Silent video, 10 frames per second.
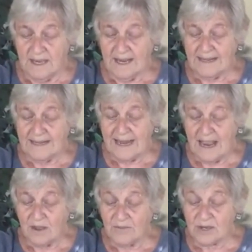And
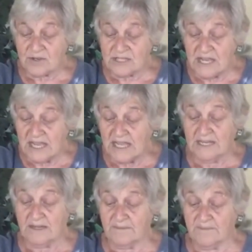now they're
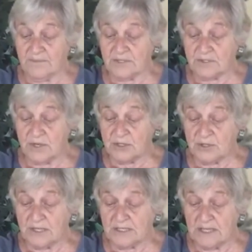done. The stranger
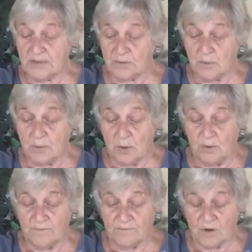held out the
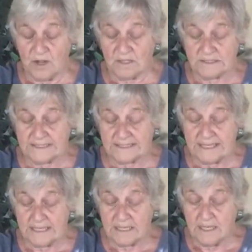bowl for all to
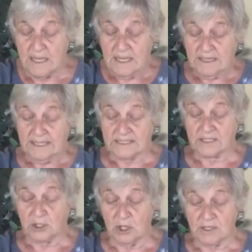see. Let's
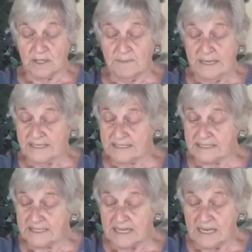cook them and
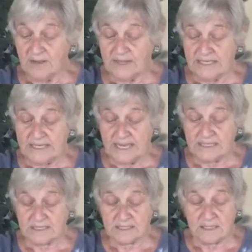see how they taste.